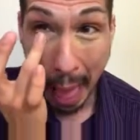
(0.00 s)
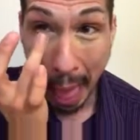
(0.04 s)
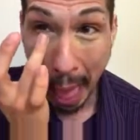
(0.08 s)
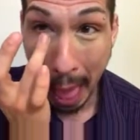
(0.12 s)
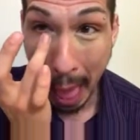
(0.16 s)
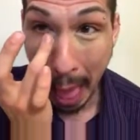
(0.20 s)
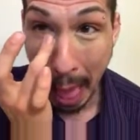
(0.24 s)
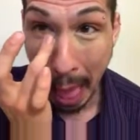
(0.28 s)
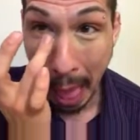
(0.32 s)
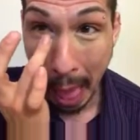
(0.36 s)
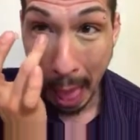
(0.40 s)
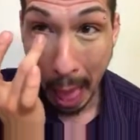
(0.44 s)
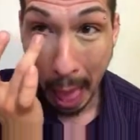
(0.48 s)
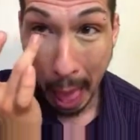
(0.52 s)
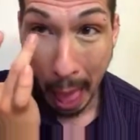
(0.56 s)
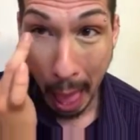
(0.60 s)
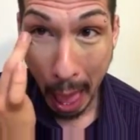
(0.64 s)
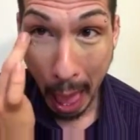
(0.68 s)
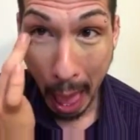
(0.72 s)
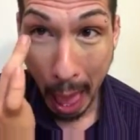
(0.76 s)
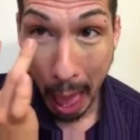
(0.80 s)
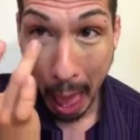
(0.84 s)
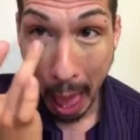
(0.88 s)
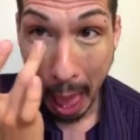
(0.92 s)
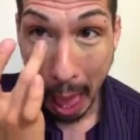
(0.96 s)

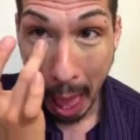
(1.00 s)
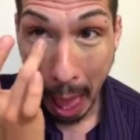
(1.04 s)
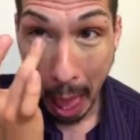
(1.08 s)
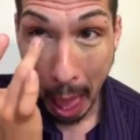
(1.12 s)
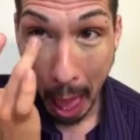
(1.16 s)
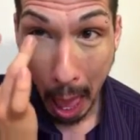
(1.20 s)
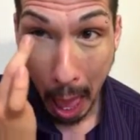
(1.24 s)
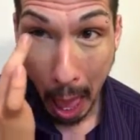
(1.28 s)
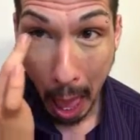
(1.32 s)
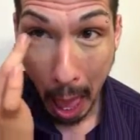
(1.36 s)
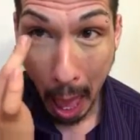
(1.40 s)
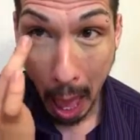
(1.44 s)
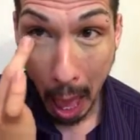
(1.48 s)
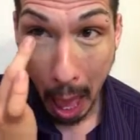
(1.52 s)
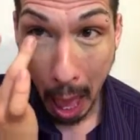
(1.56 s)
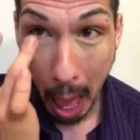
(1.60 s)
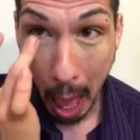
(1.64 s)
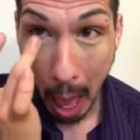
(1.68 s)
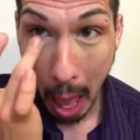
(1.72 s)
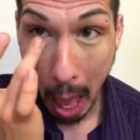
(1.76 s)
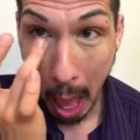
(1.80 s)
Nobody speaks.